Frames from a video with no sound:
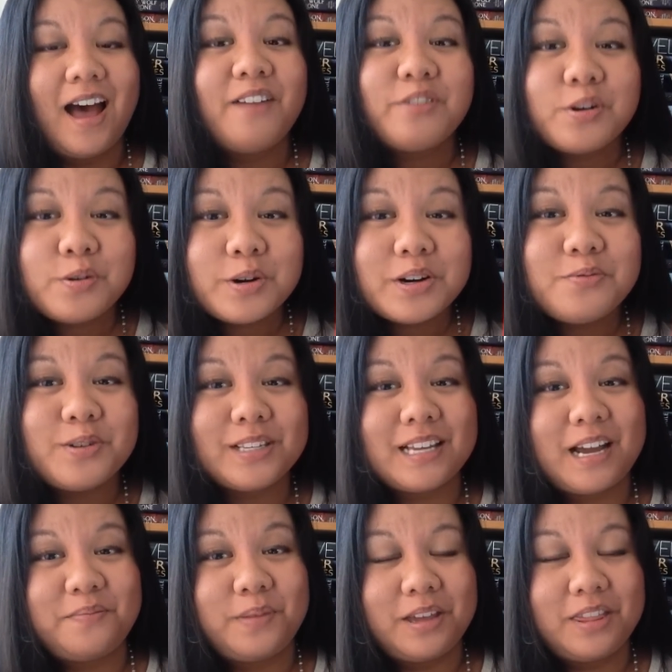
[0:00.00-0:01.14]
everyone was
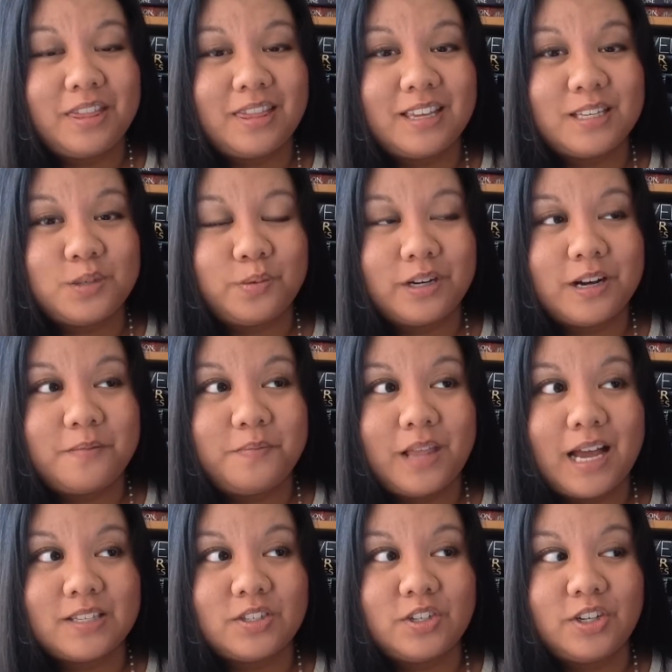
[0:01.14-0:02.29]
hyping this one up
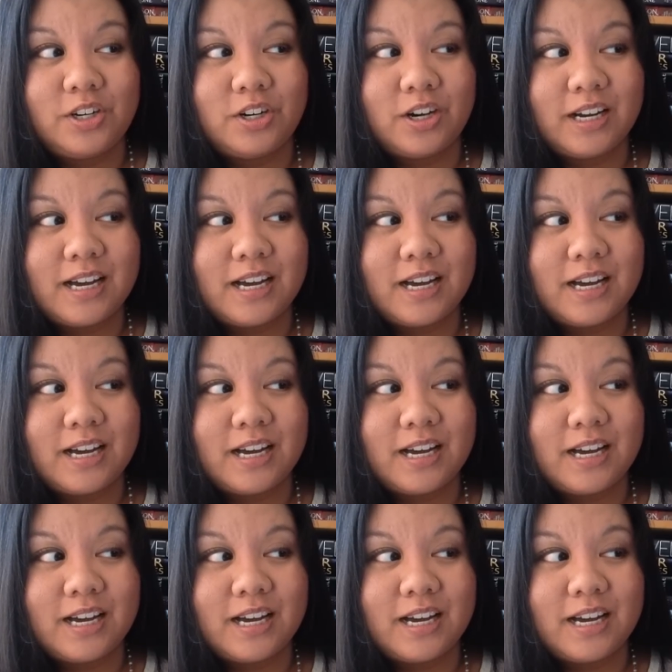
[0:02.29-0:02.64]
last year.